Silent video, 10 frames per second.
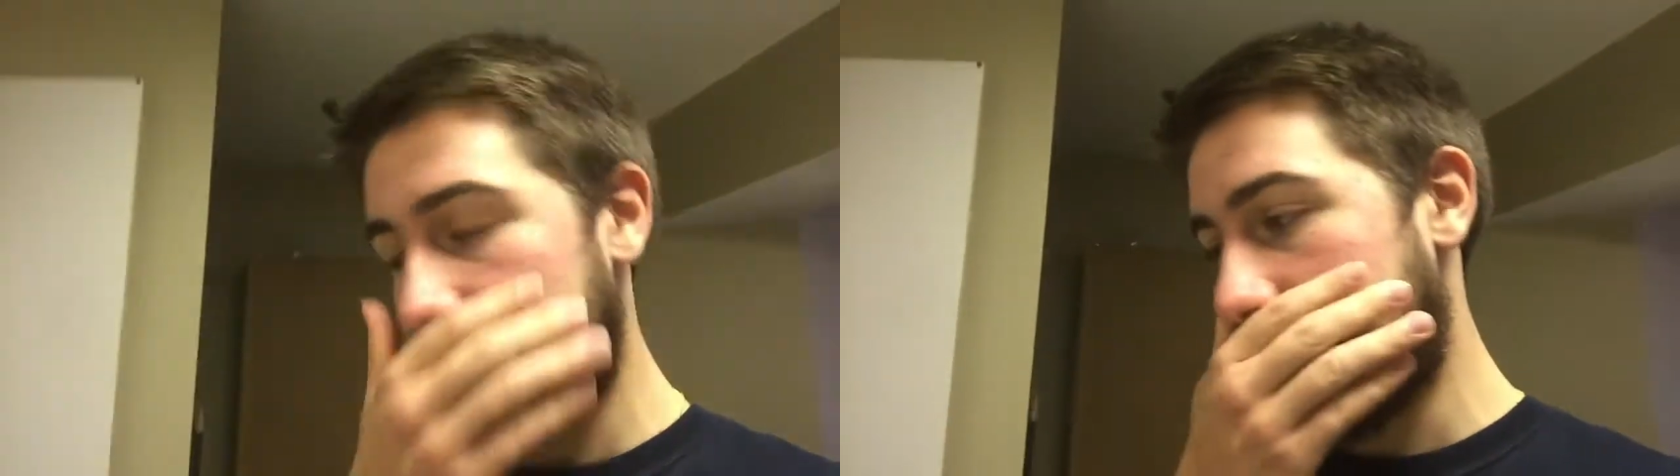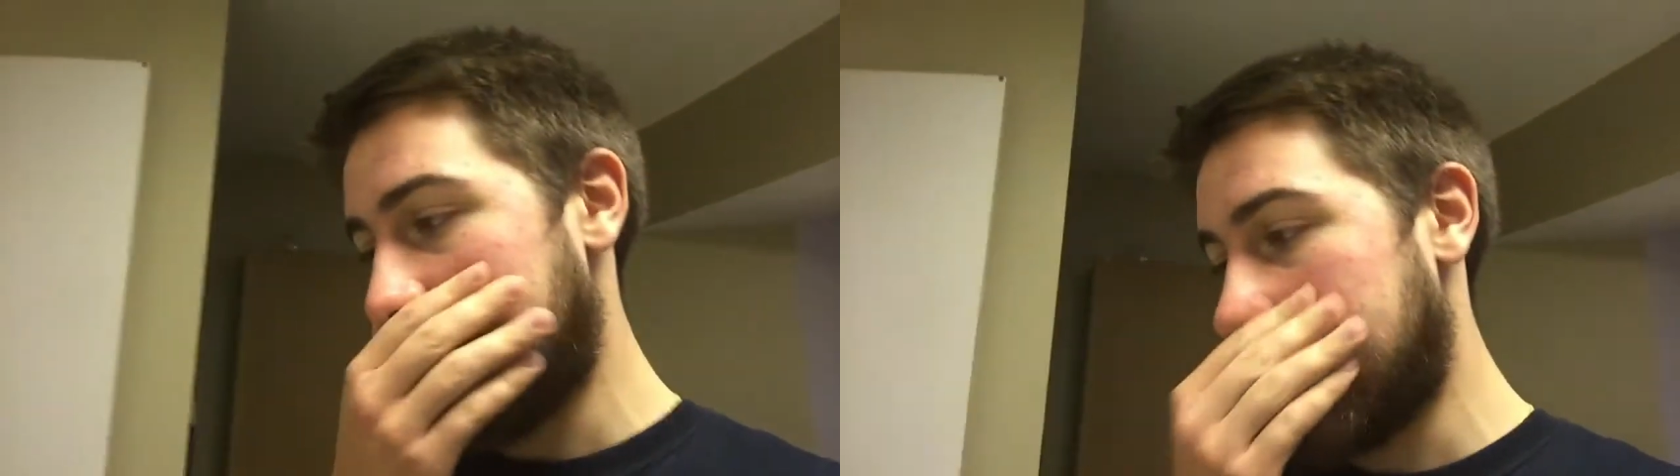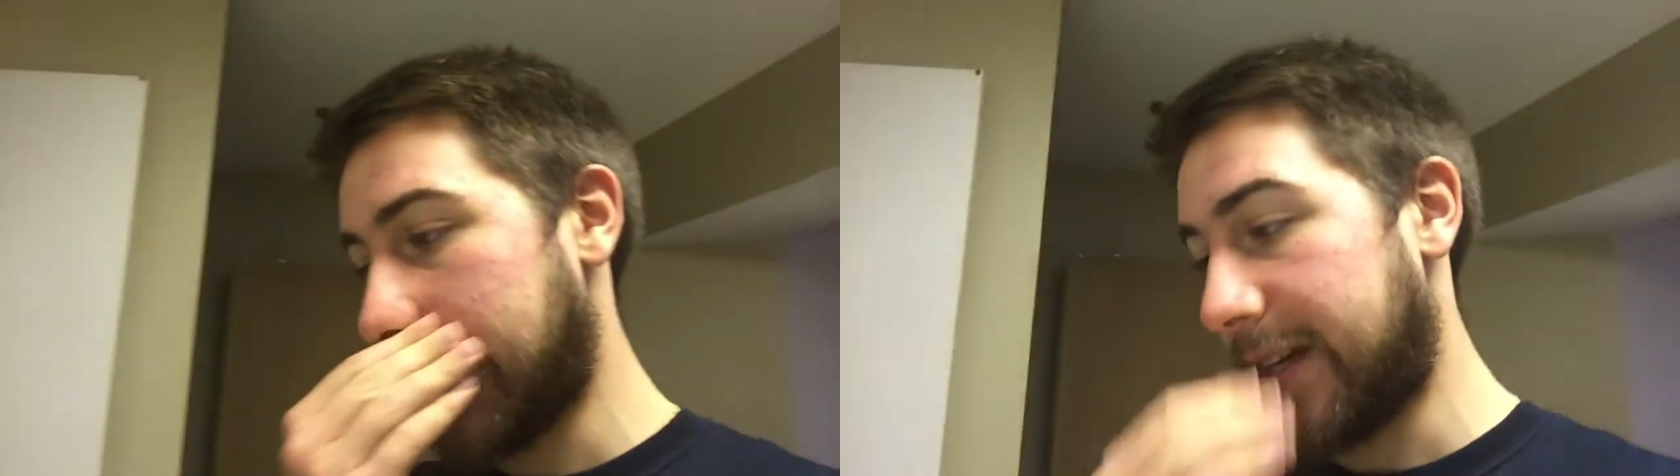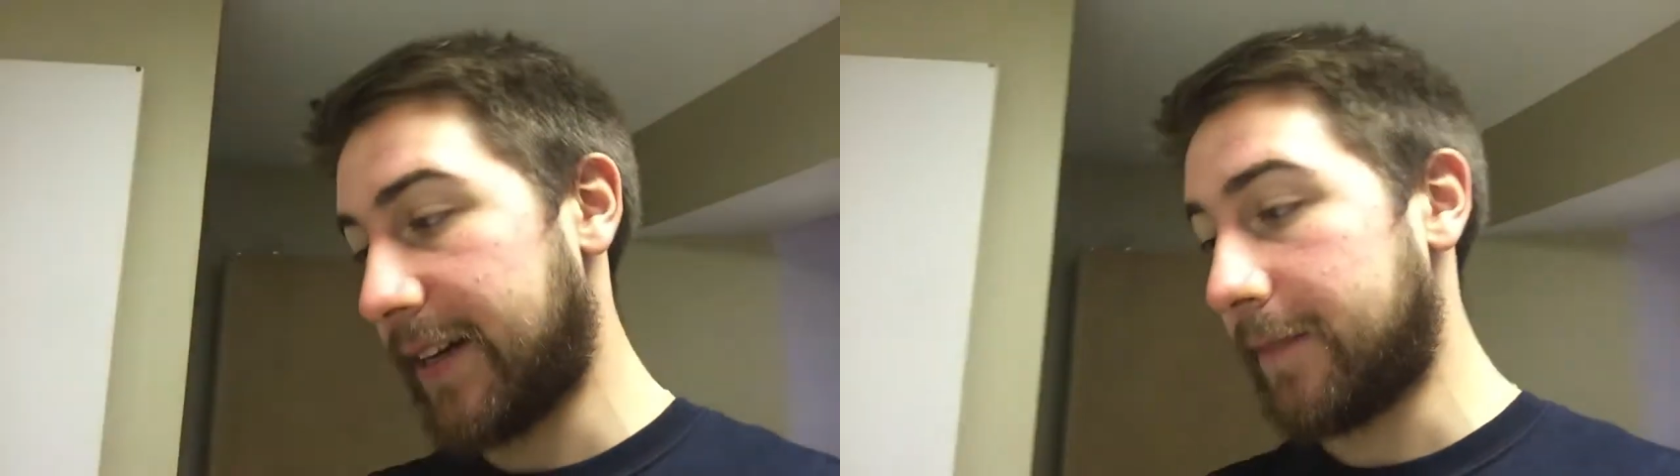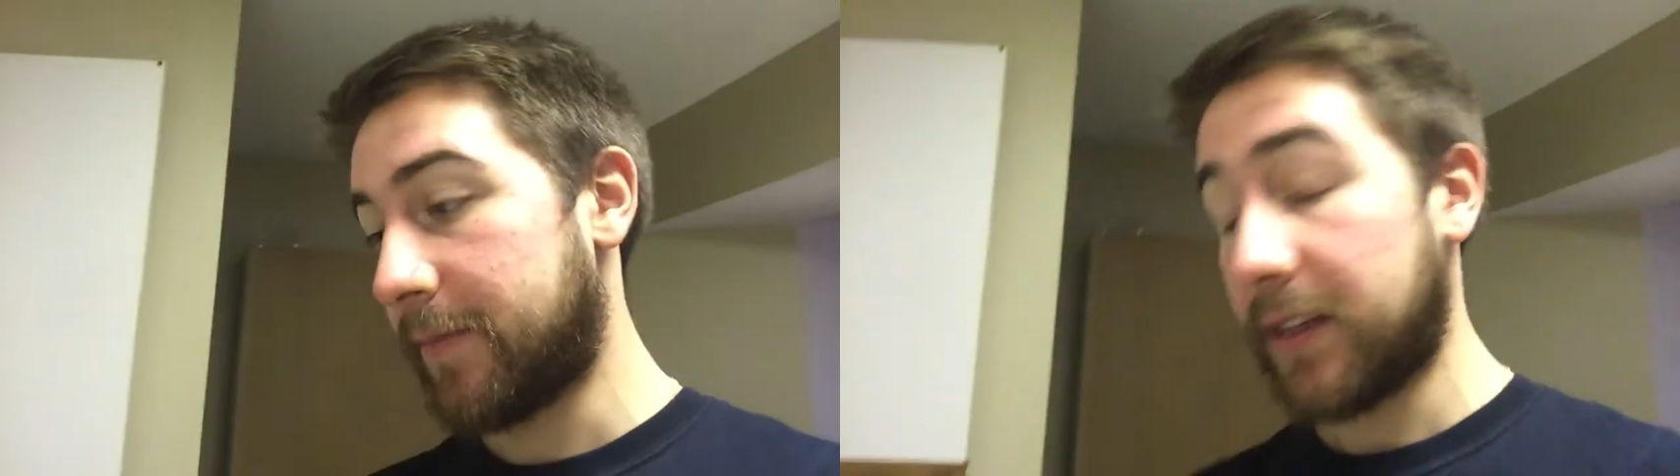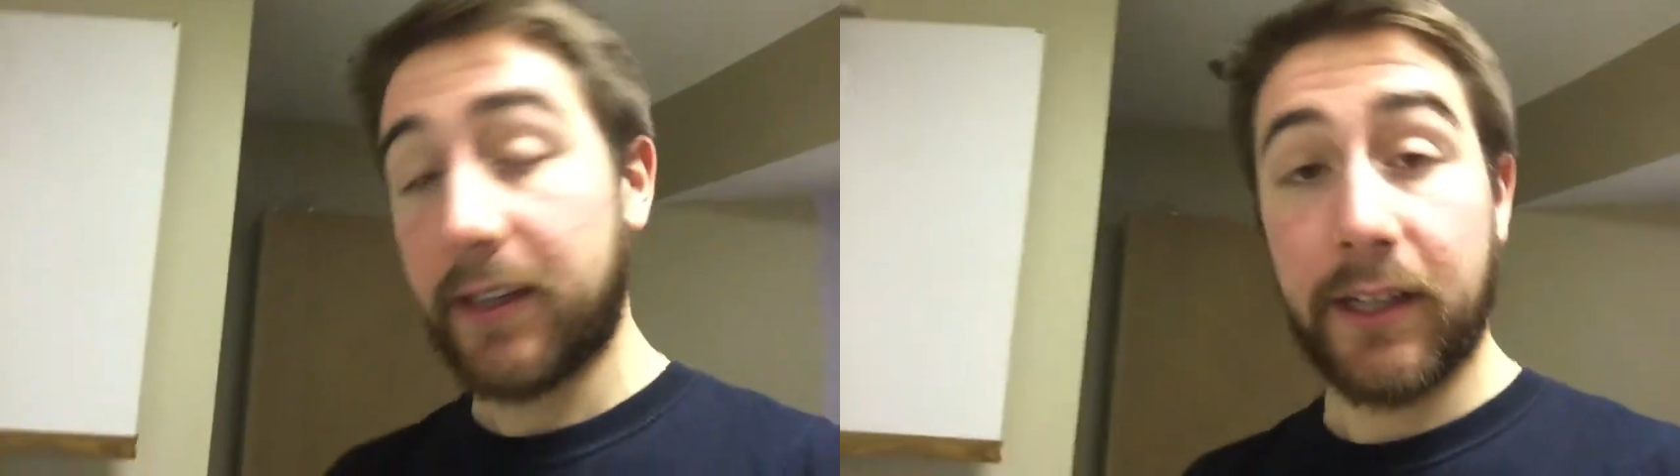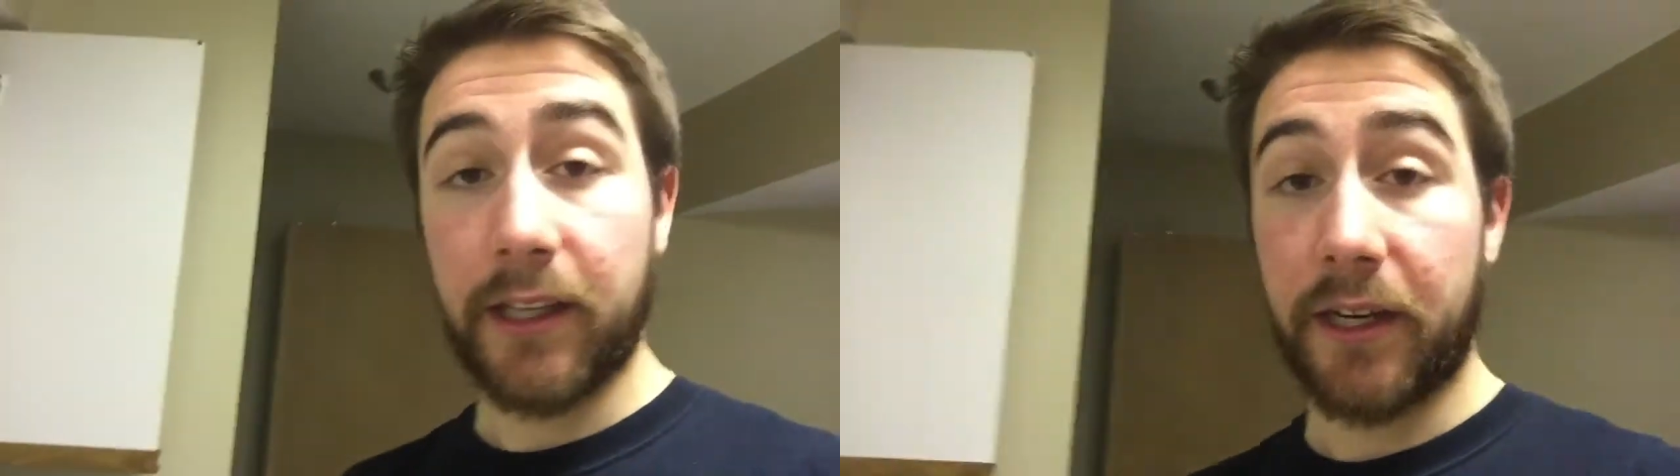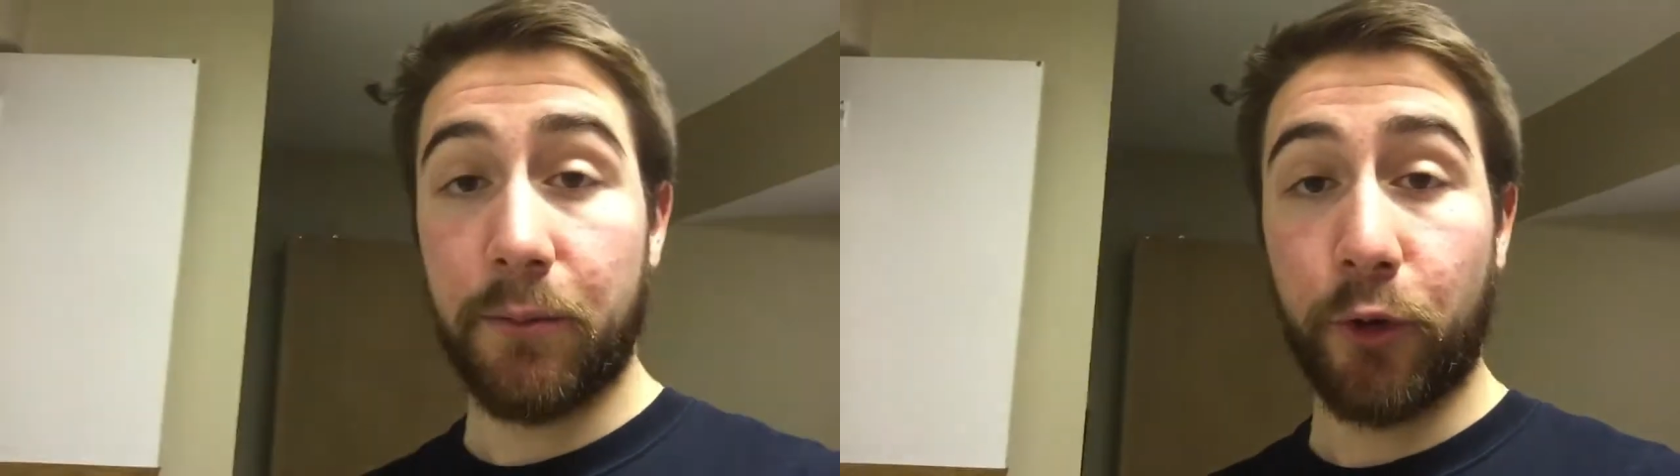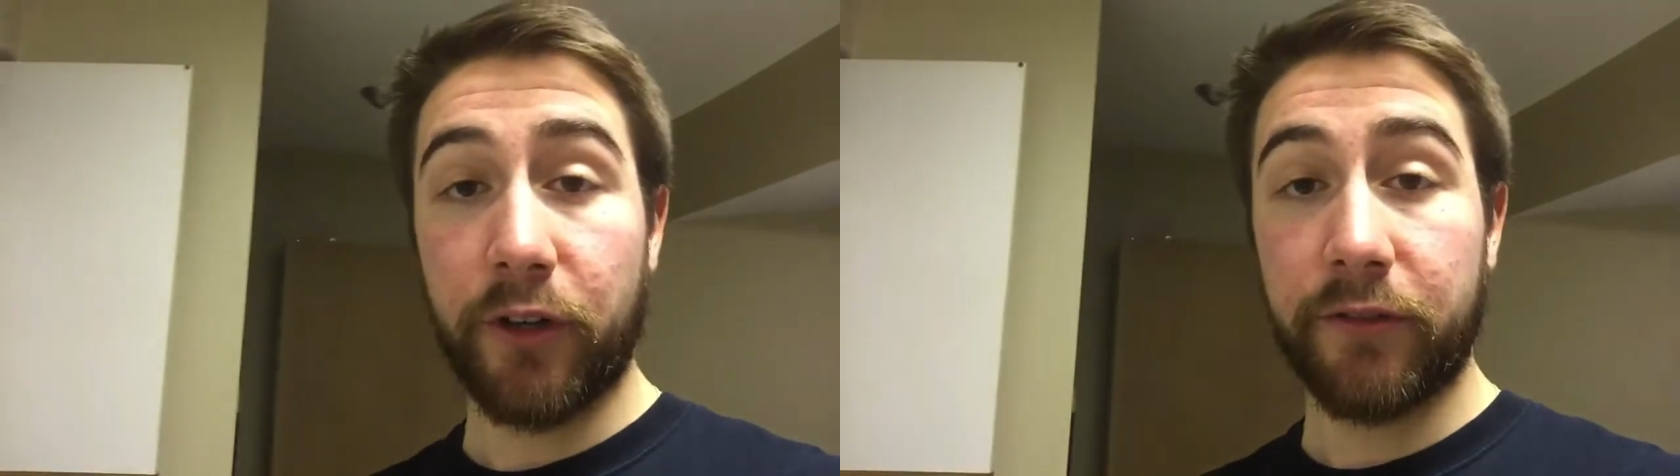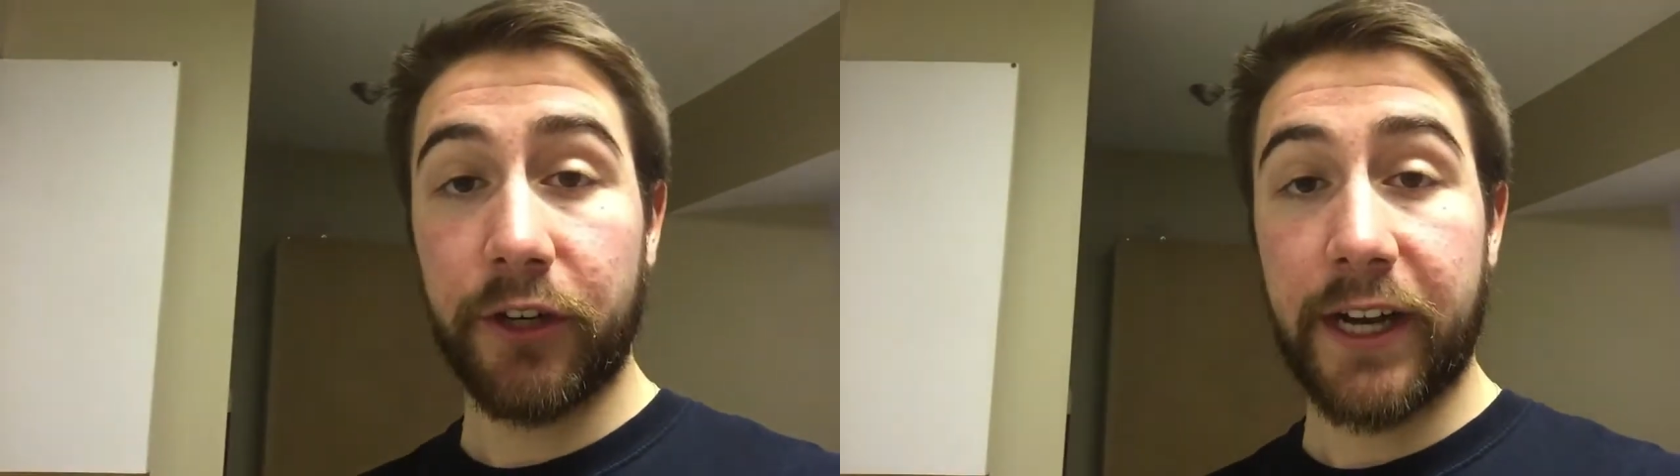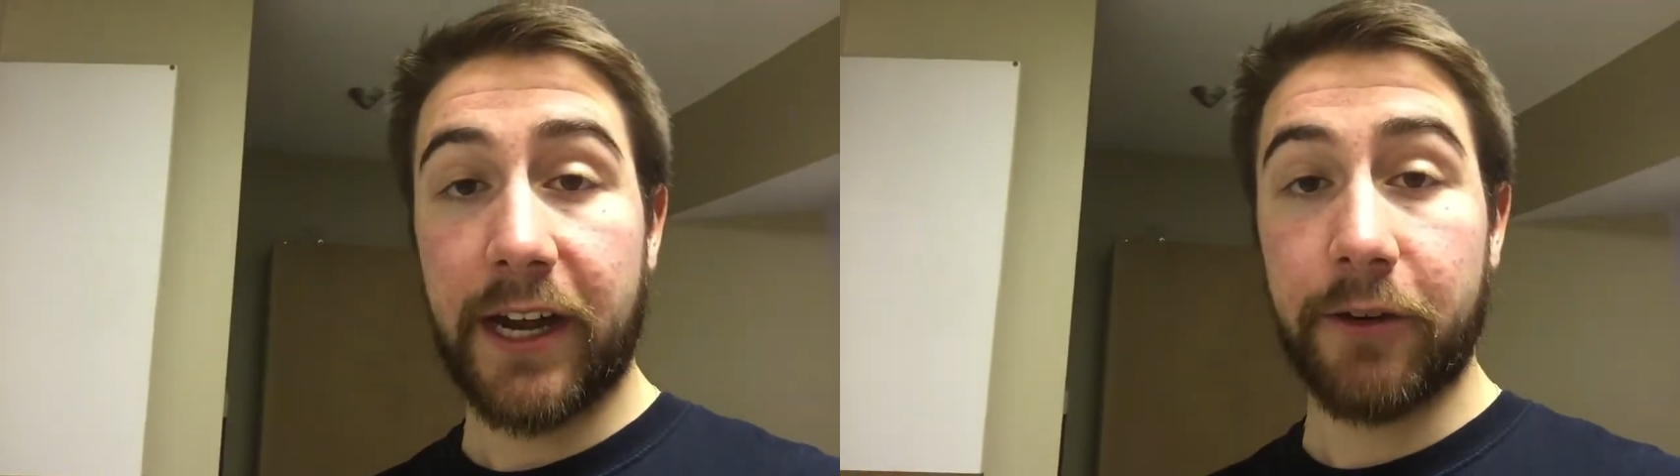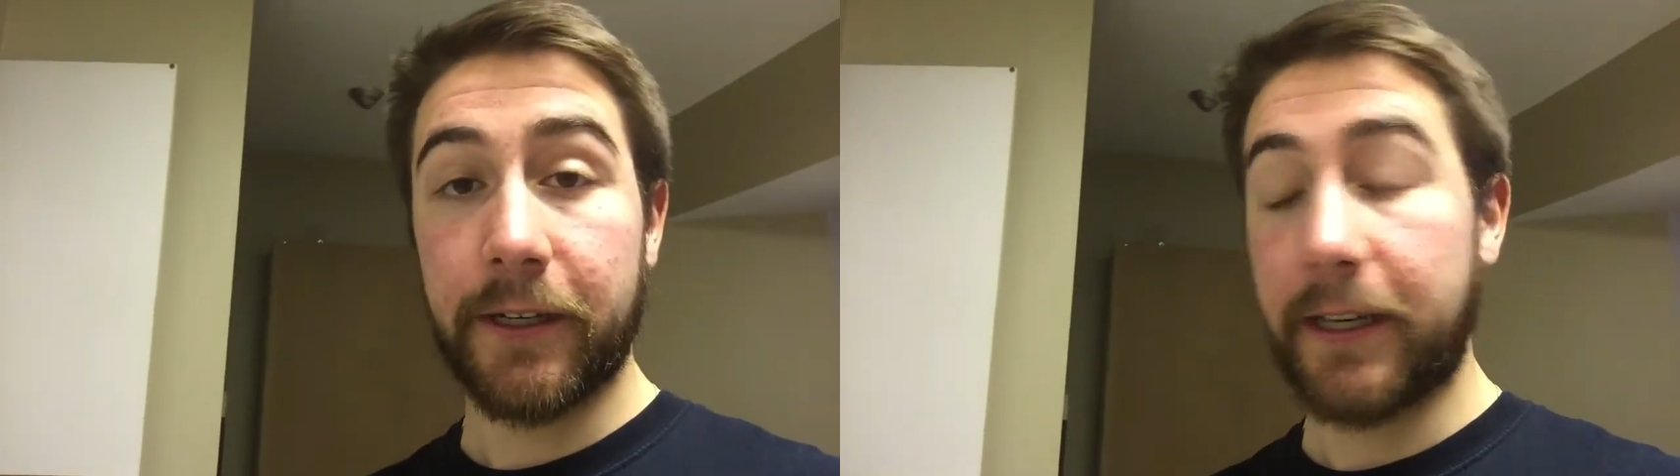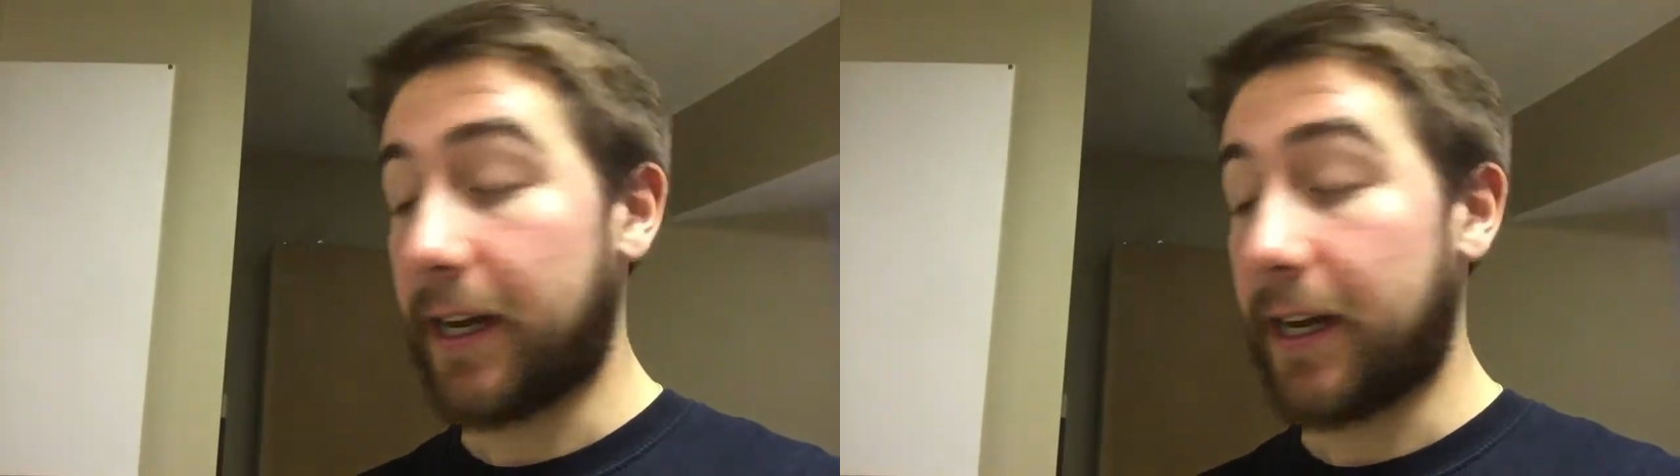and let it boil for an hour.